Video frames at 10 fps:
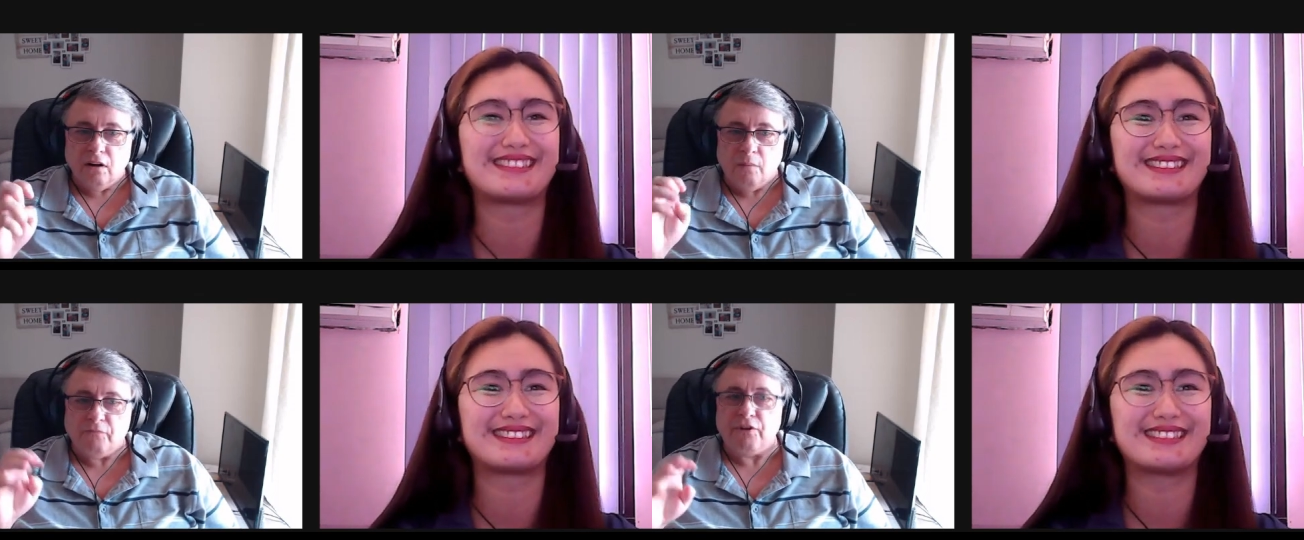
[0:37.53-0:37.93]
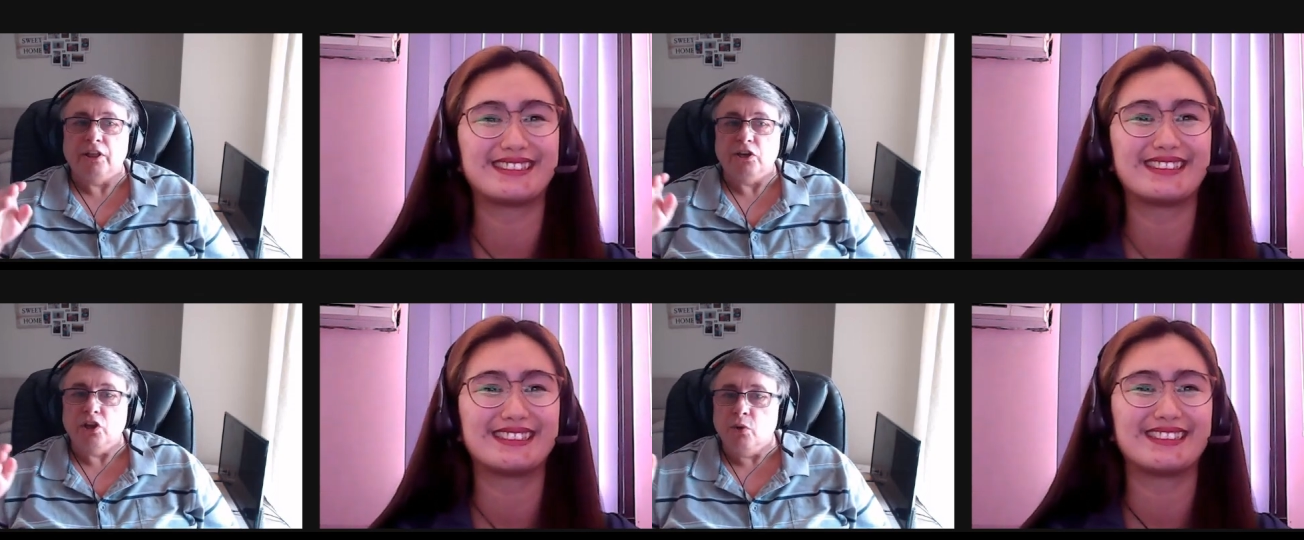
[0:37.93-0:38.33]
Speaker 1: I'm
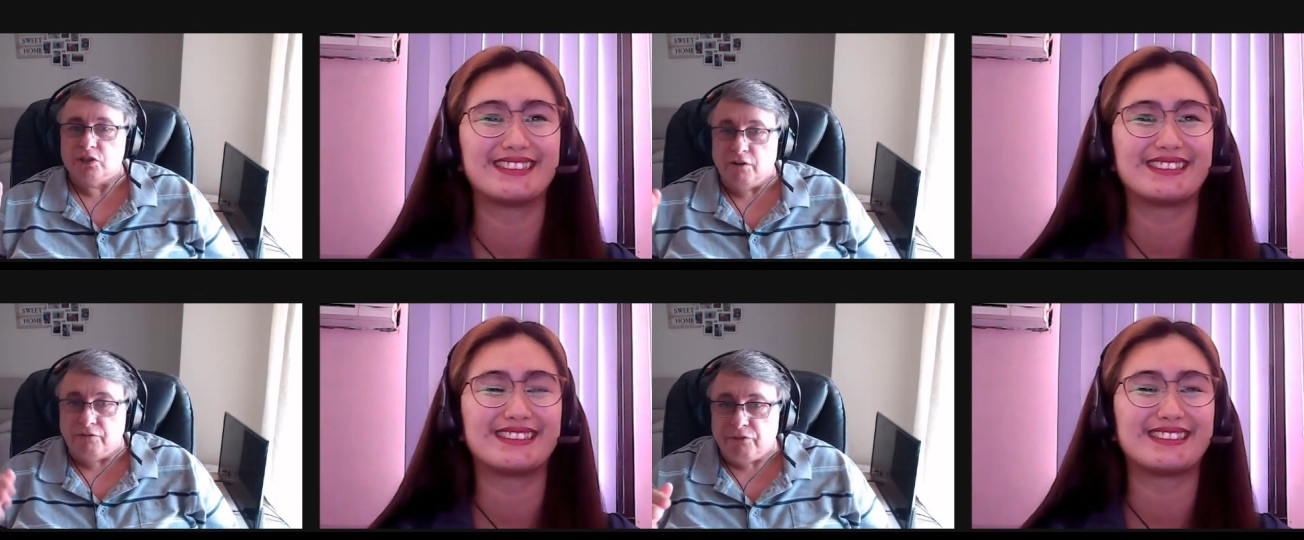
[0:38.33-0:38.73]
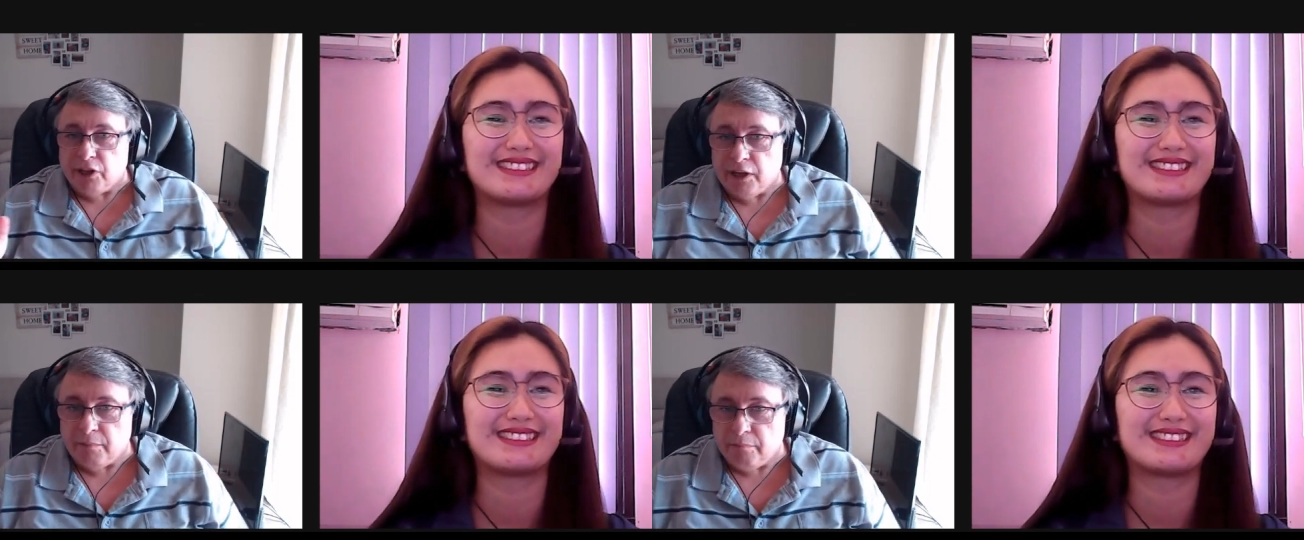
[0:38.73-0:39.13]
fairly new as an
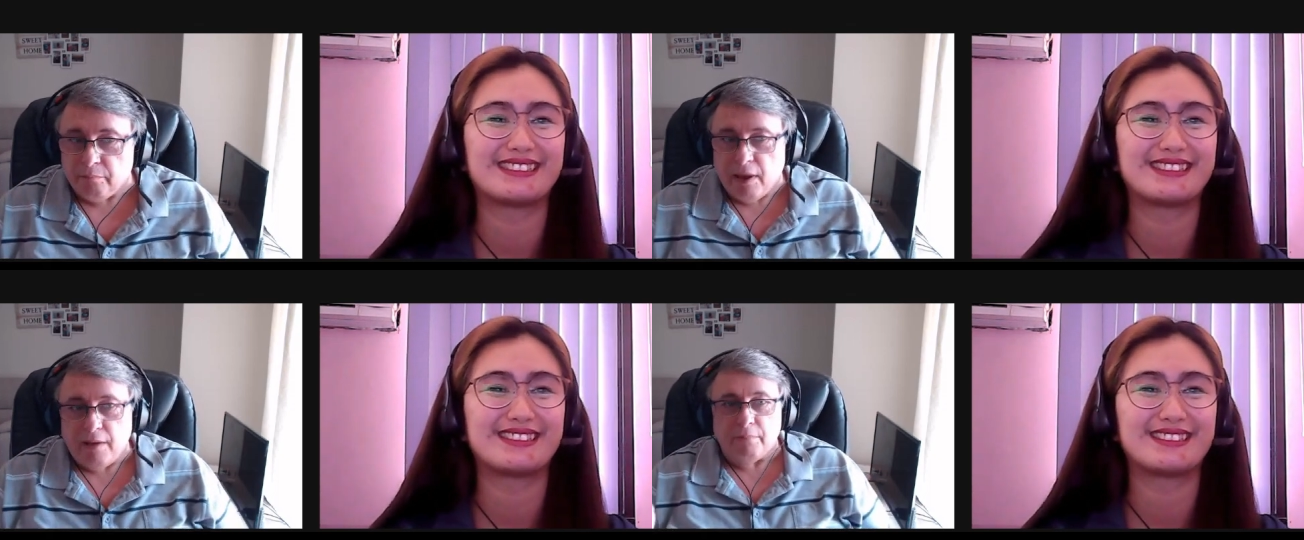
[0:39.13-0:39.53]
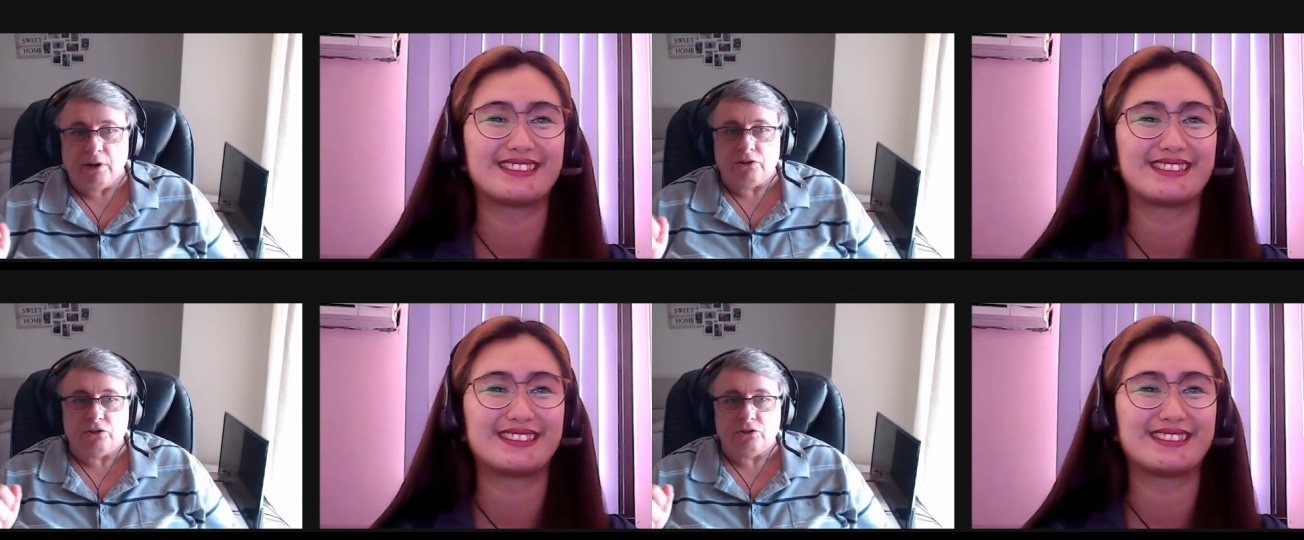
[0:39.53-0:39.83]
affiliate member